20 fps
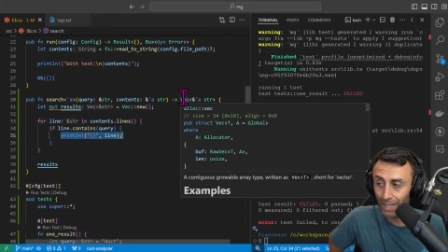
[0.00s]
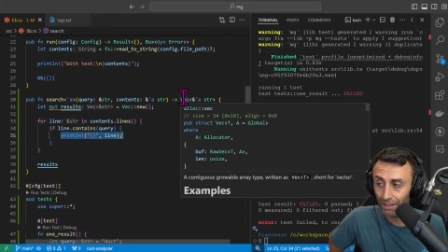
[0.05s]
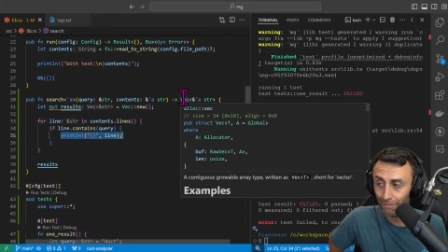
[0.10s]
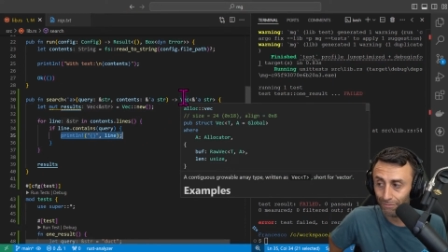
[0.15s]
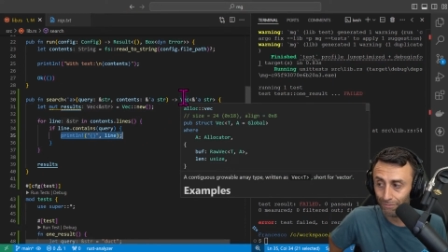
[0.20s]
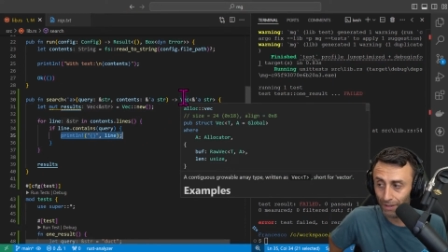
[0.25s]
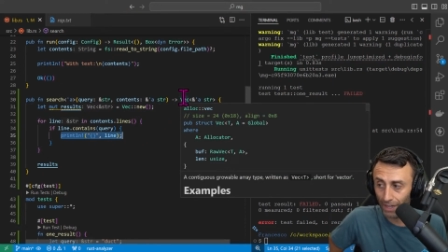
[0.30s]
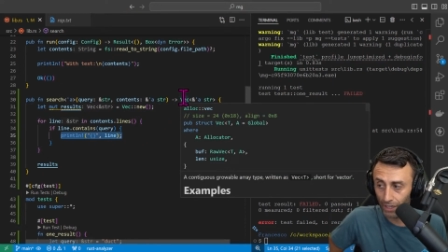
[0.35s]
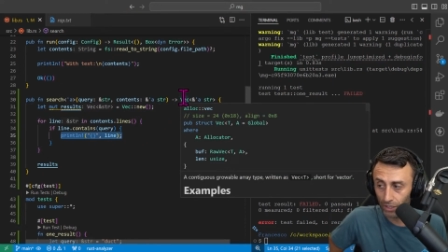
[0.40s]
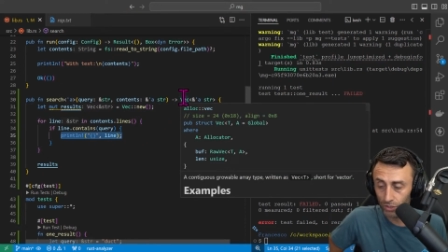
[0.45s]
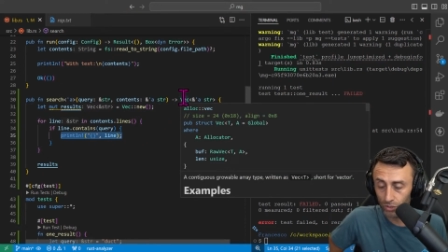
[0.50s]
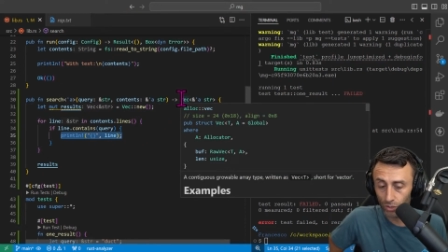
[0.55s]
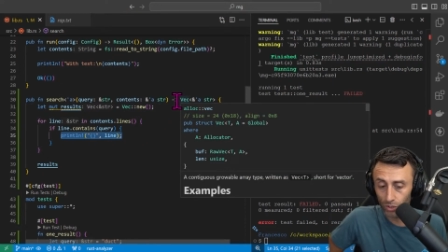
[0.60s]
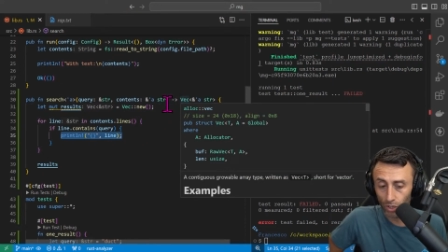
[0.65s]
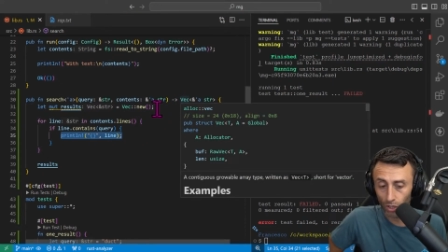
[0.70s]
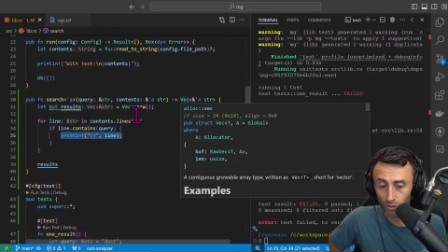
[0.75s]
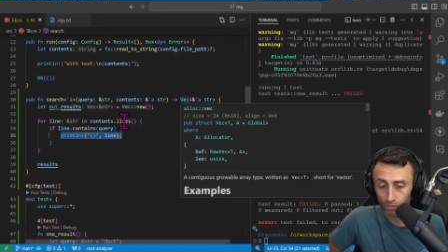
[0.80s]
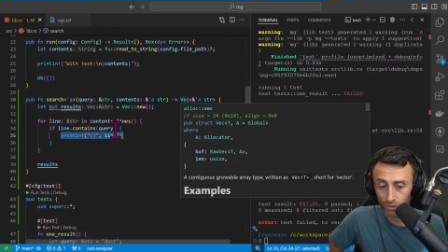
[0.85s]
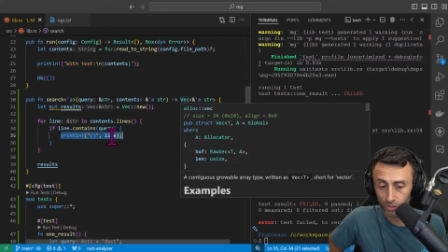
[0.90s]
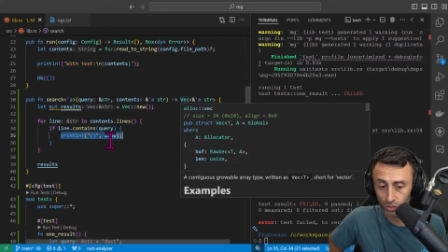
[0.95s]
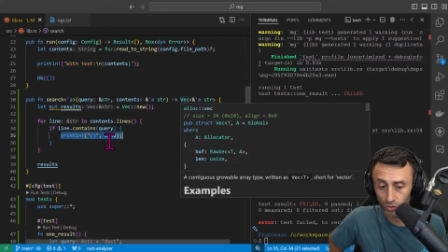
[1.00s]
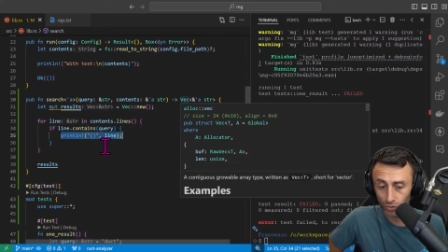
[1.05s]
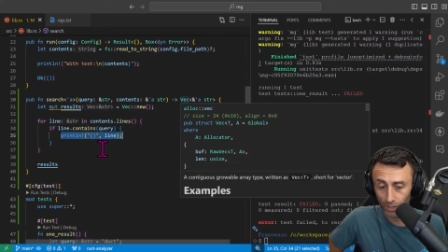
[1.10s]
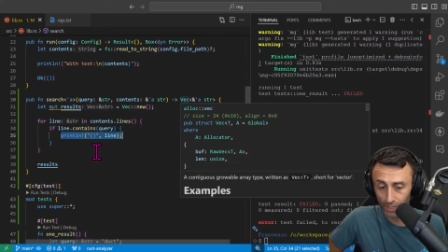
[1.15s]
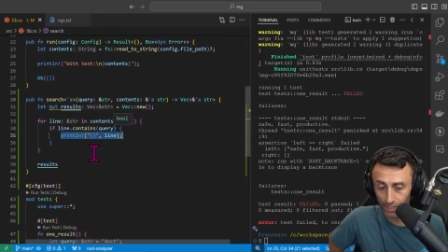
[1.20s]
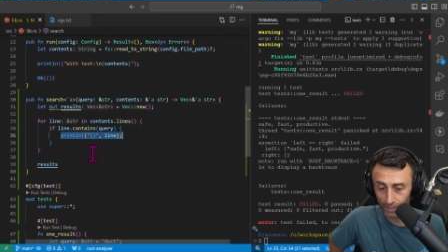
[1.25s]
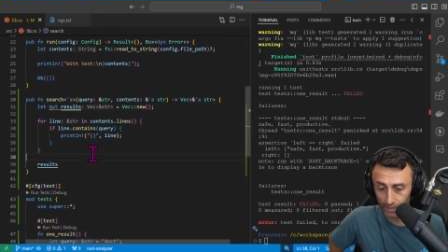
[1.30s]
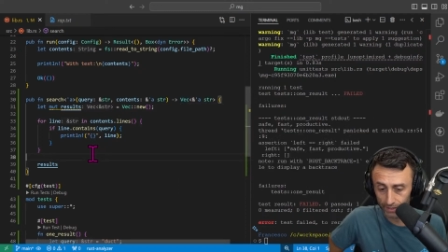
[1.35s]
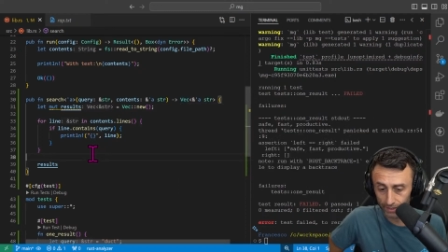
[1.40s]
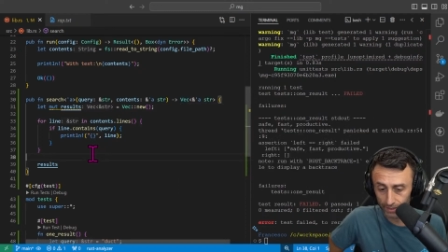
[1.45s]
a vector of
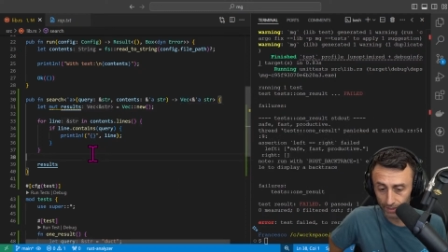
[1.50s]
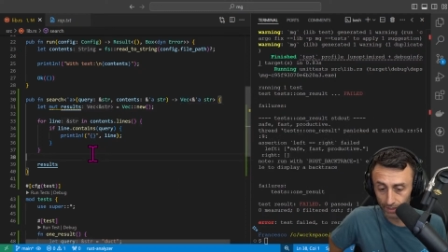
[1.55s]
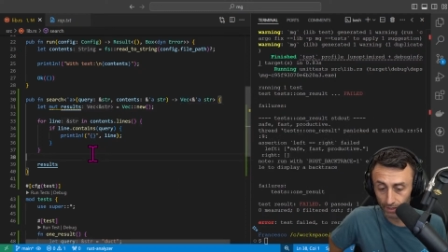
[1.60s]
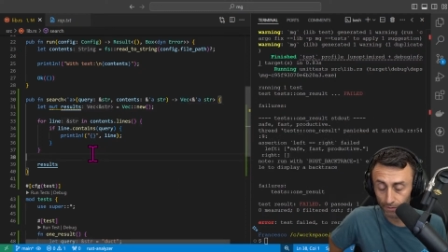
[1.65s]
strings.